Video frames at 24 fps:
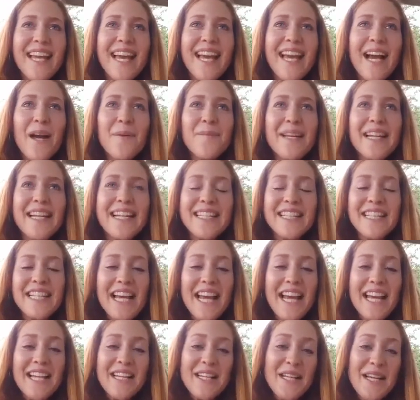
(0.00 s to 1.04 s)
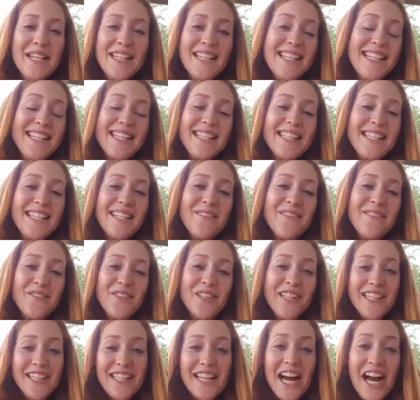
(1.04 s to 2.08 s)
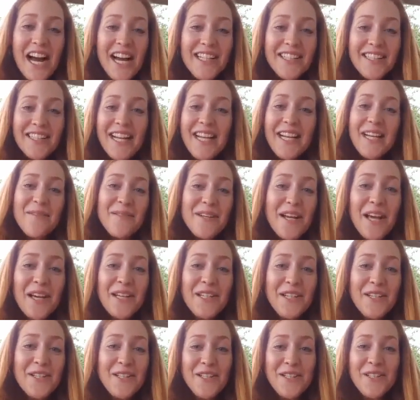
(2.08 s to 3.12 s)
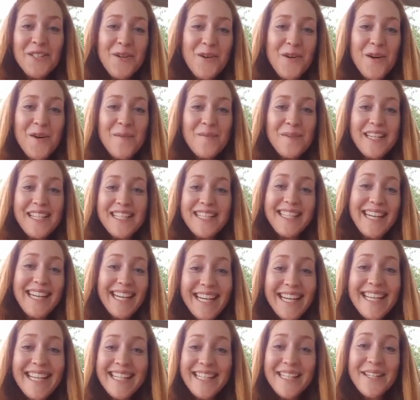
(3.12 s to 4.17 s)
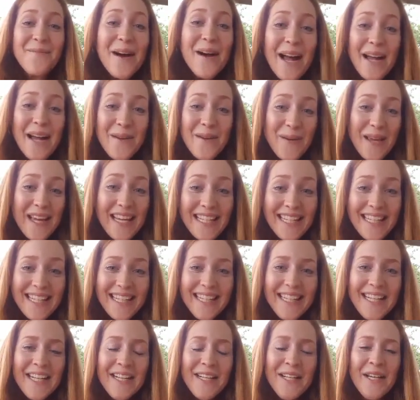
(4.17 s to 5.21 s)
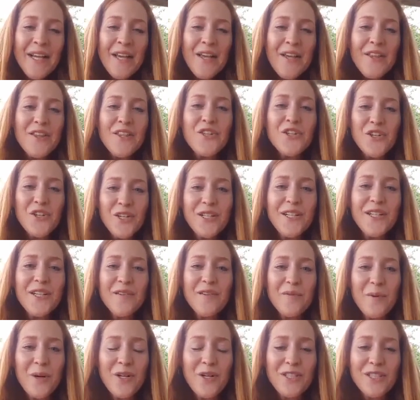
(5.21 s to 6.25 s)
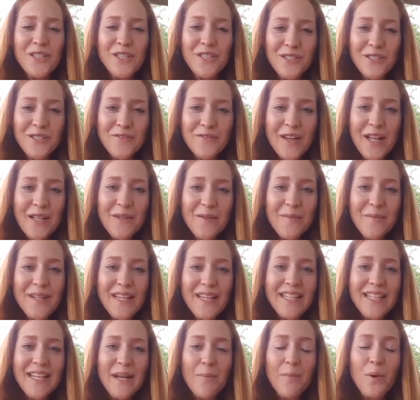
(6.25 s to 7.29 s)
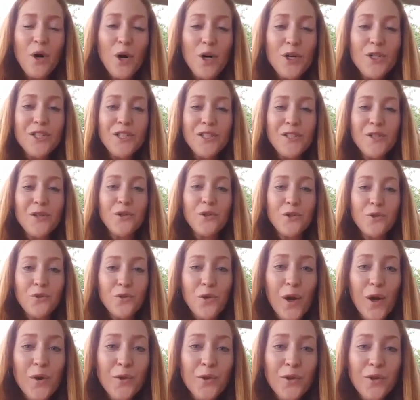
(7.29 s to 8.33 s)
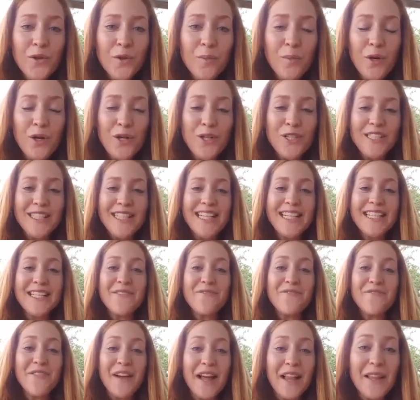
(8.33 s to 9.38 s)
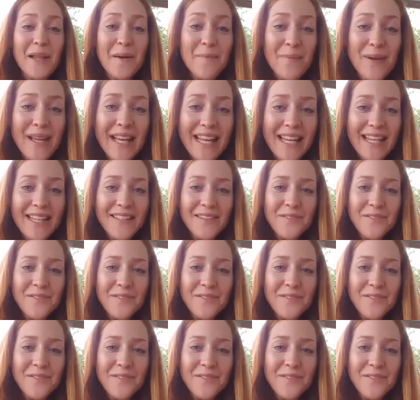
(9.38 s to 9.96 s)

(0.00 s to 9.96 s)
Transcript: I mean, it isn't even really kind of like, I'm telling you the story because it is, in my opinion, the journey of personal development, personal growth, personally developing,